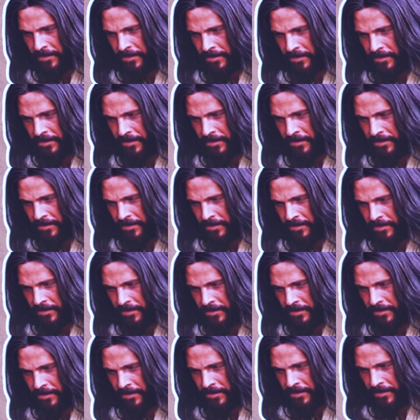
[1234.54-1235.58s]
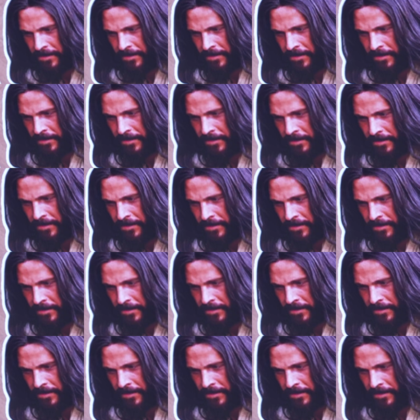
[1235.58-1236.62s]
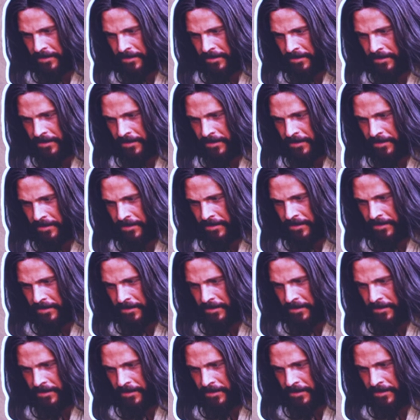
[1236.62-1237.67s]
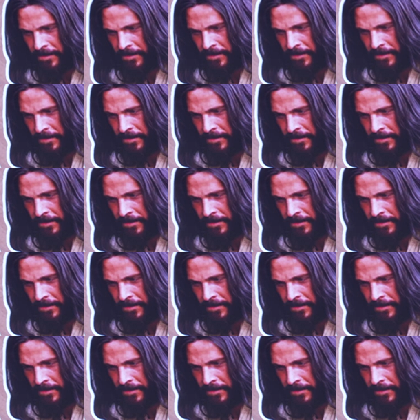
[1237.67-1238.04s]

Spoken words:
Nothing is said.